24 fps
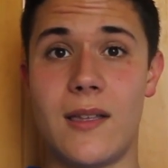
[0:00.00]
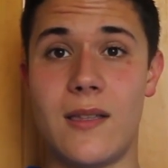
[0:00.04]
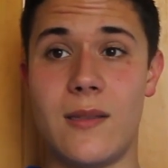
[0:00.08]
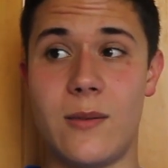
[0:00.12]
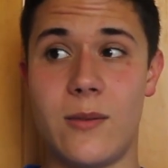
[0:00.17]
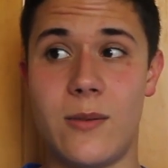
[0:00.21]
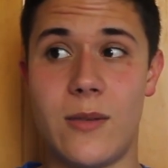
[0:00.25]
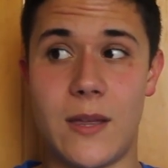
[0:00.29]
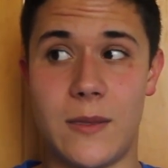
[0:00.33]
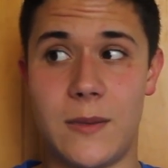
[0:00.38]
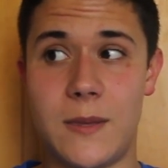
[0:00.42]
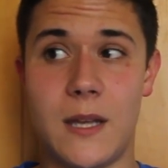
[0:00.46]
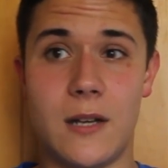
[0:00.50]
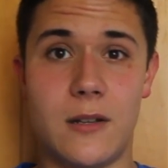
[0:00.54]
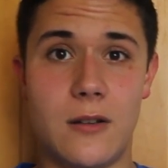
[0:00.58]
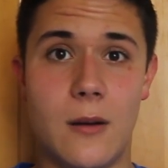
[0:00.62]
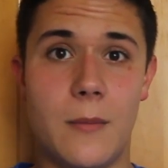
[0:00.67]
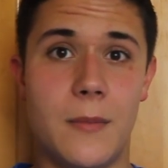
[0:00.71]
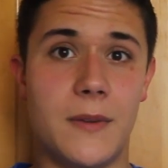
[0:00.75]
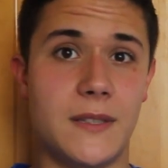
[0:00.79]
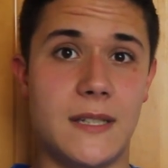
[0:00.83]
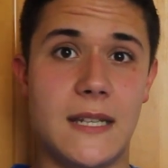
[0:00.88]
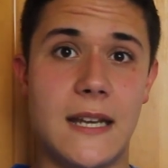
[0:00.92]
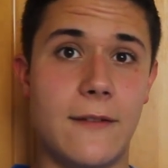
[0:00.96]
that the
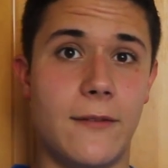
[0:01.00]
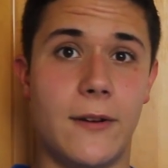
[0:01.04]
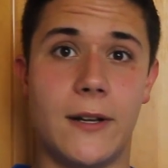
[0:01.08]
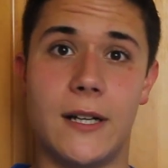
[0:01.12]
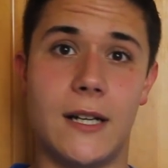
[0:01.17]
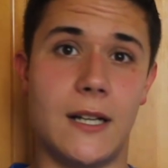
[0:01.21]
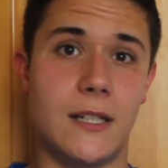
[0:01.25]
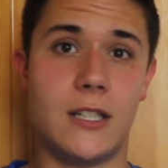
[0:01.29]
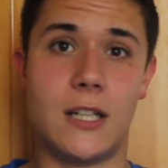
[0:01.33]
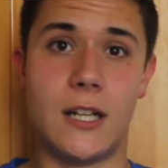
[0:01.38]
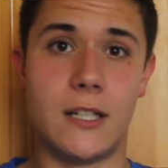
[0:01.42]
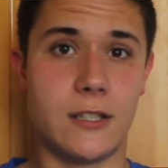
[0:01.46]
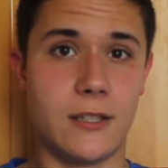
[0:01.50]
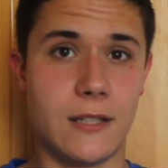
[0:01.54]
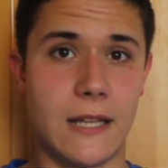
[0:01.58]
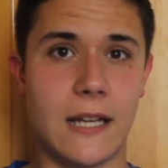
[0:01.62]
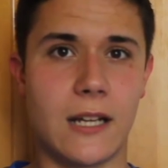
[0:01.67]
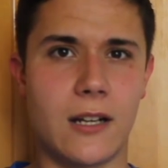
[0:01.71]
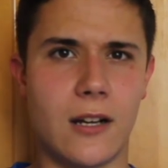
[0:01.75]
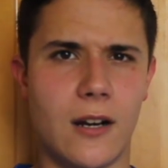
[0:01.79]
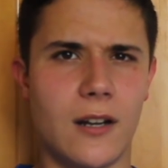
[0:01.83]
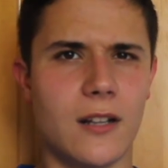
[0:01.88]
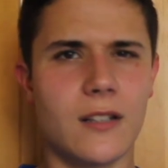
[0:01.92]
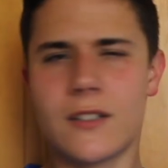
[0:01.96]
Automa is never going to touch that
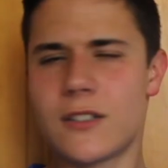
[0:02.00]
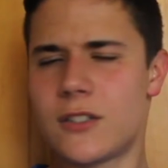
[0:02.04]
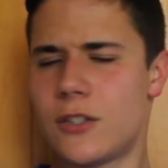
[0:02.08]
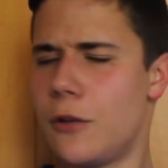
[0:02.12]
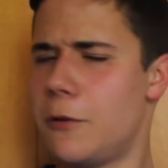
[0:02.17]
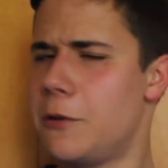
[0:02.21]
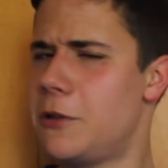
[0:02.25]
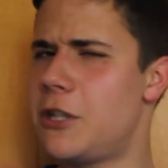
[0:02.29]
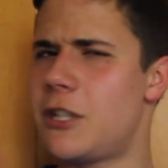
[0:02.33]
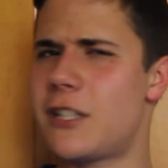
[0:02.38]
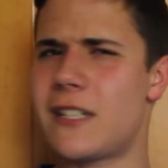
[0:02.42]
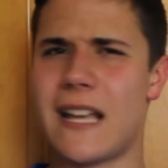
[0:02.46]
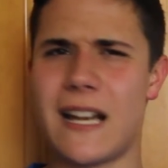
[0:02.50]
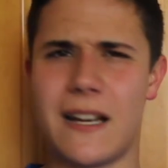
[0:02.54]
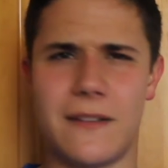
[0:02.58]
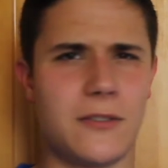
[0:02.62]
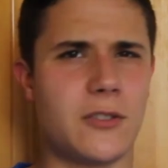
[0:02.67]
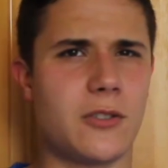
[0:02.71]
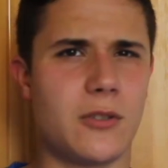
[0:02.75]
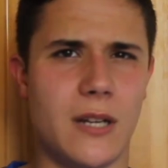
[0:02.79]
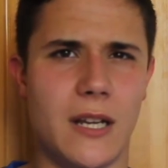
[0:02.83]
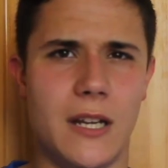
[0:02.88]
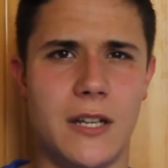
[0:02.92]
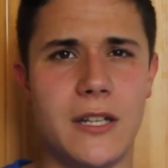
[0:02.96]
card. So it's just kind of
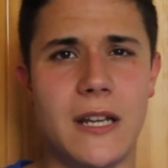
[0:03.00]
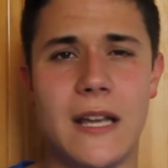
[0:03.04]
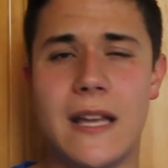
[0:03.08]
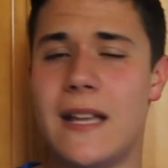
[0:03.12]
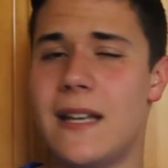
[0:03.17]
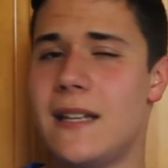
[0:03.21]
strange.